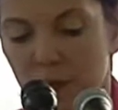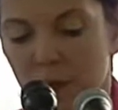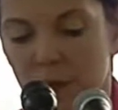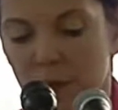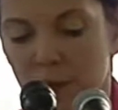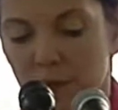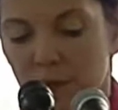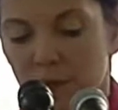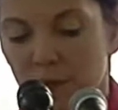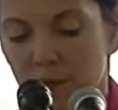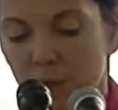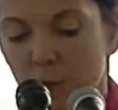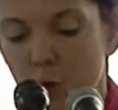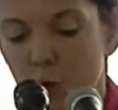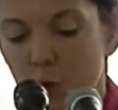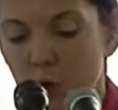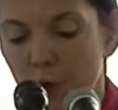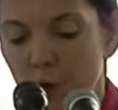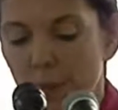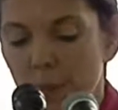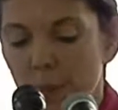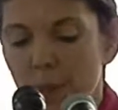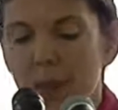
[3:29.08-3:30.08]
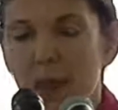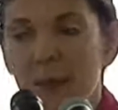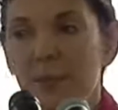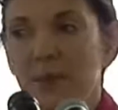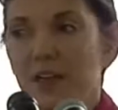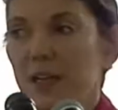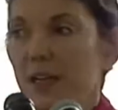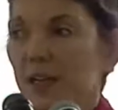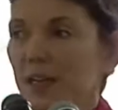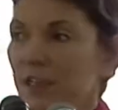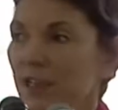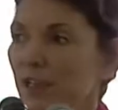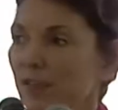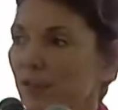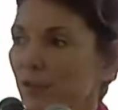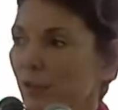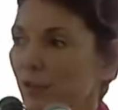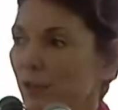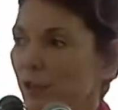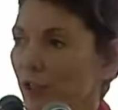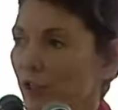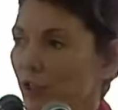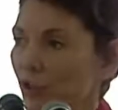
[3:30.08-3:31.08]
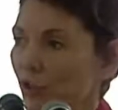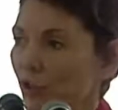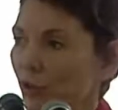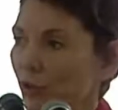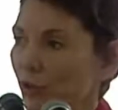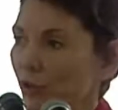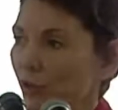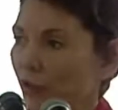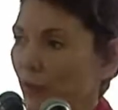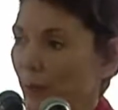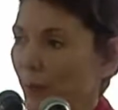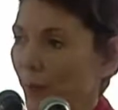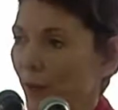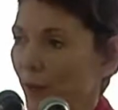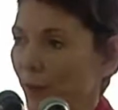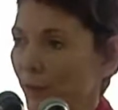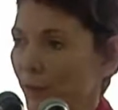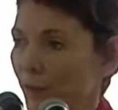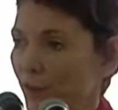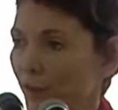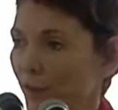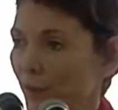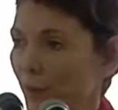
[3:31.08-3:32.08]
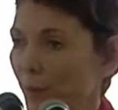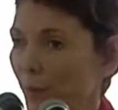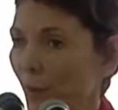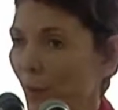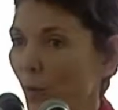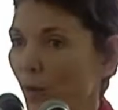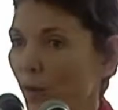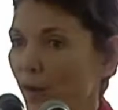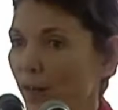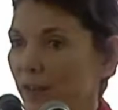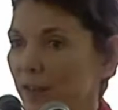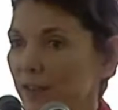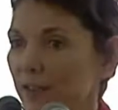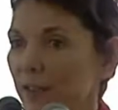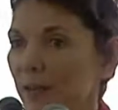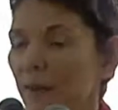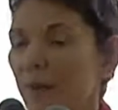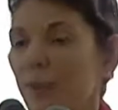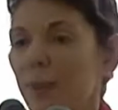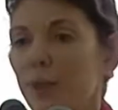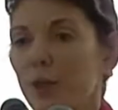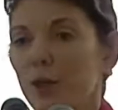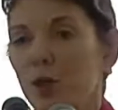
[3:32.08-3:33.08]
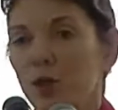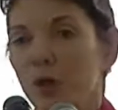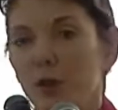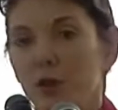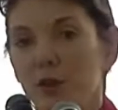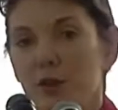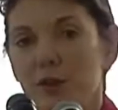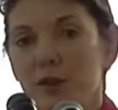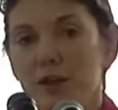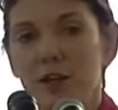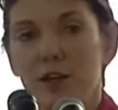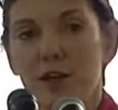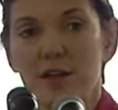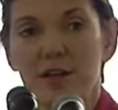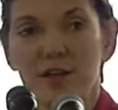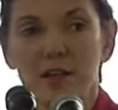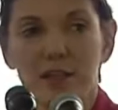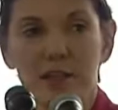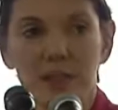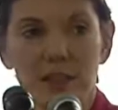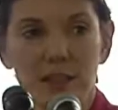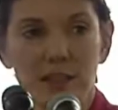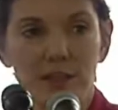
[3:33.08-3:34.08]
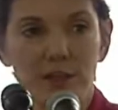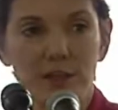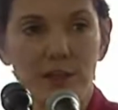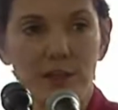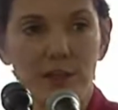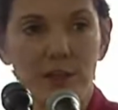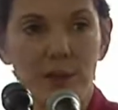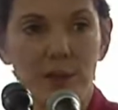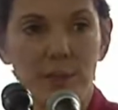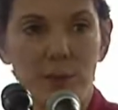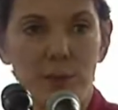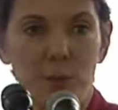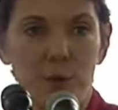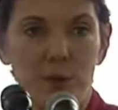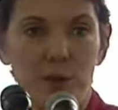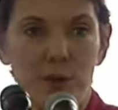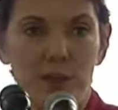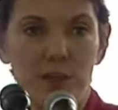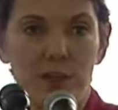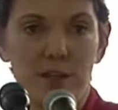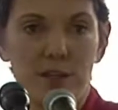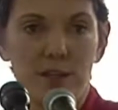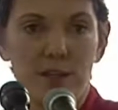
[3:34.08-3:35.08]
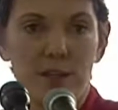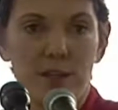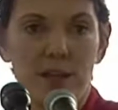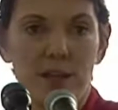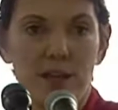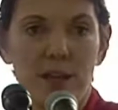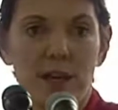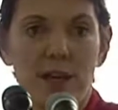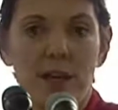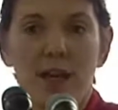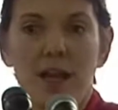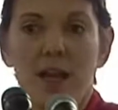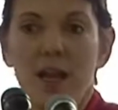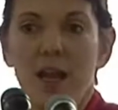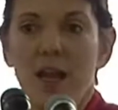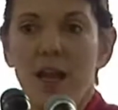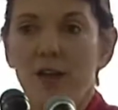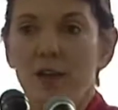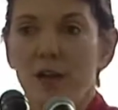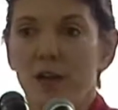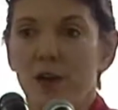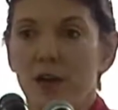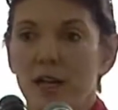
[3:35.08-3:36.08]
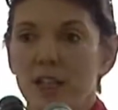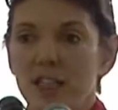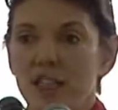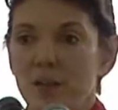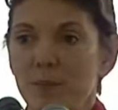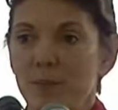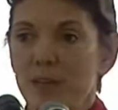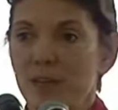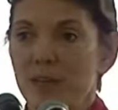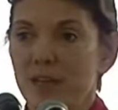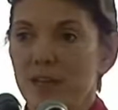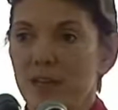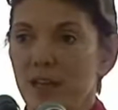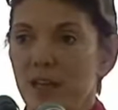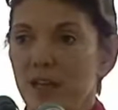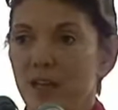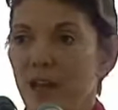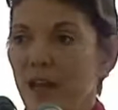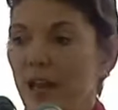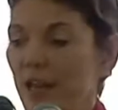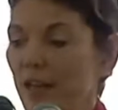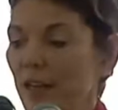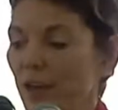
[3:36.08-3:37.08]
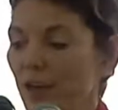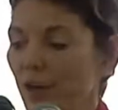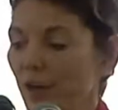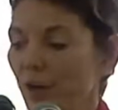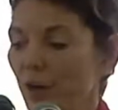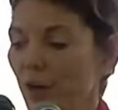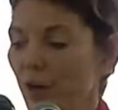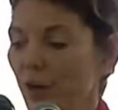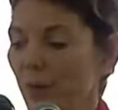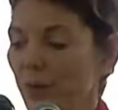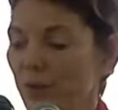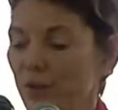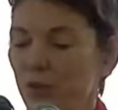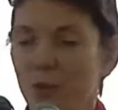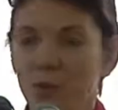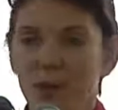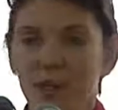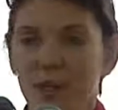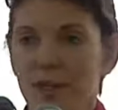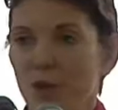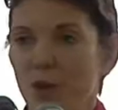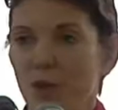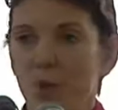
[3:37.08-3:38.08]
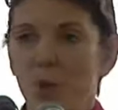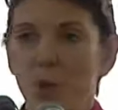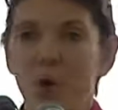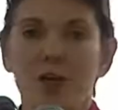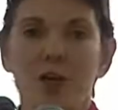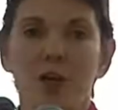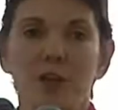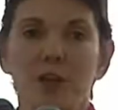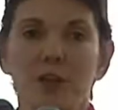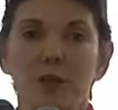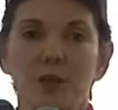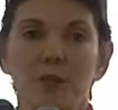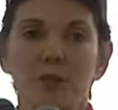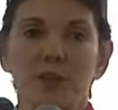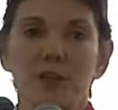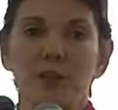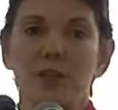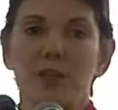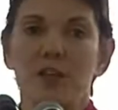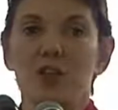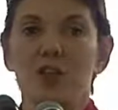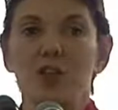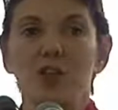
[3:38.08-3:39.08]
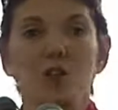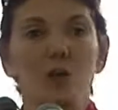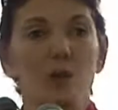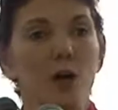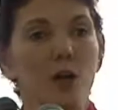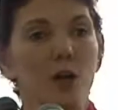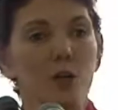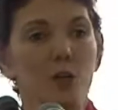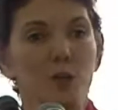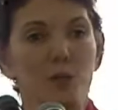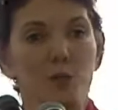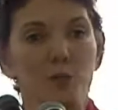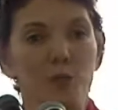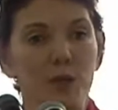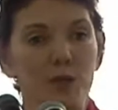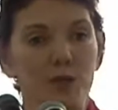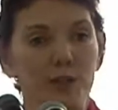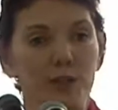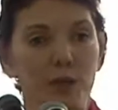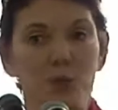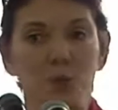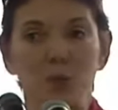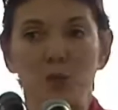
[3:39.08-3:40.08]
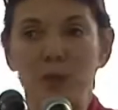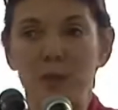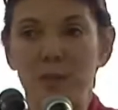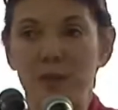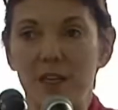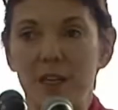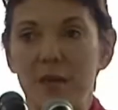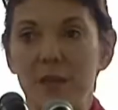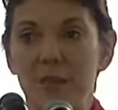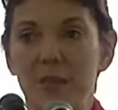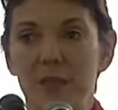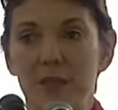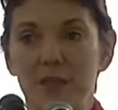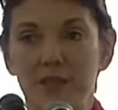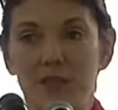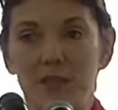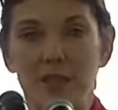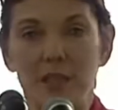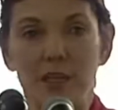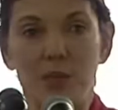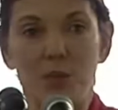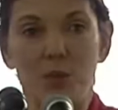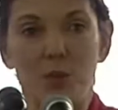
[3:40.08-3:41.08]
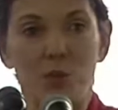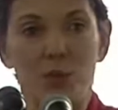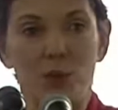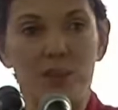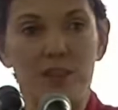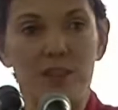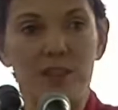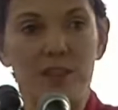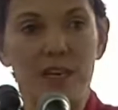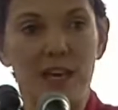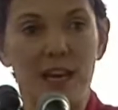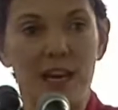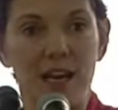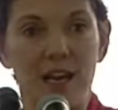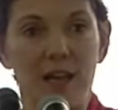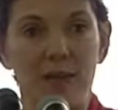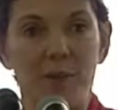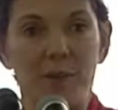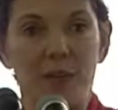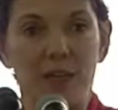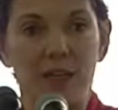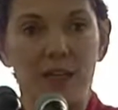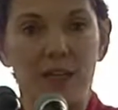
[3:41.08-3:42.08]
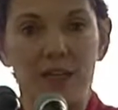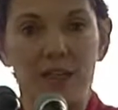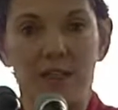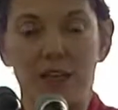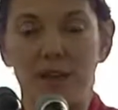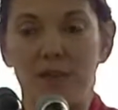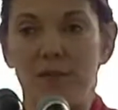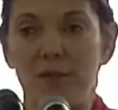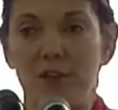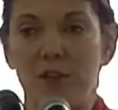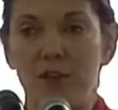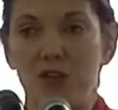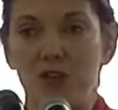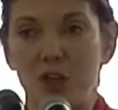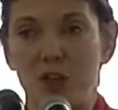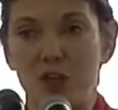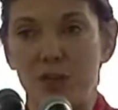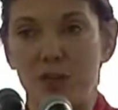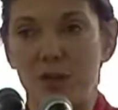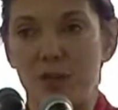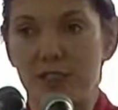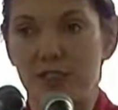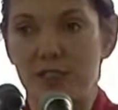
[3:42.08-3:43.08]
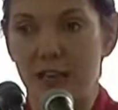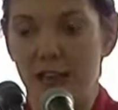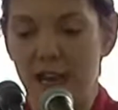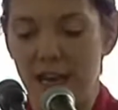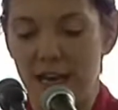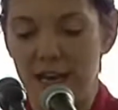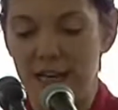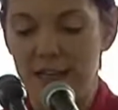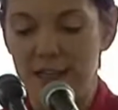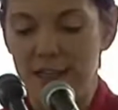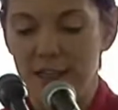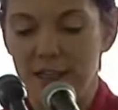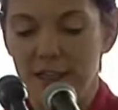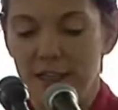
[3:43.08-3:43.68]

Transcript: Number 4, because of the traditional preference for boys, girls are selectively aborted. And there are estimates that there are between 100 million and 200 million women missing in the world today because of gendercide.